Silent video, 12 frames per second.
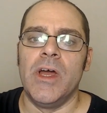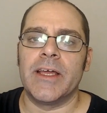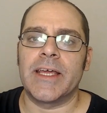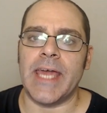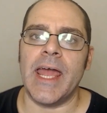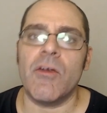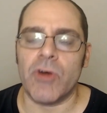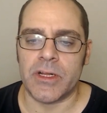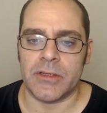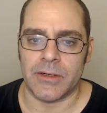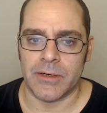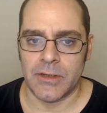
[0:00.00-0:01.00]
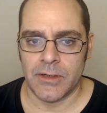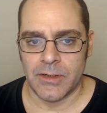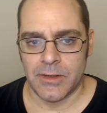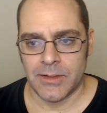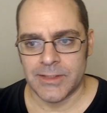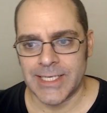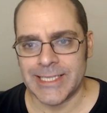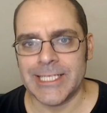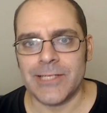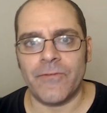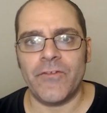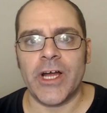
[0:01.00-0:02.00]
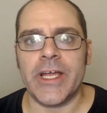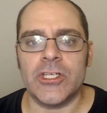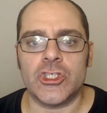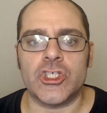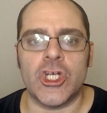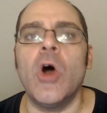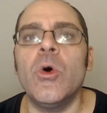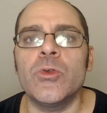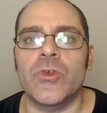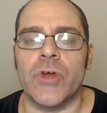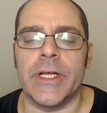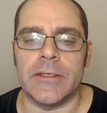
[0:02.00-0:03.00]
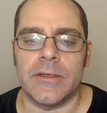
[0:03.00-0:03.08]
character. They're little fucking children,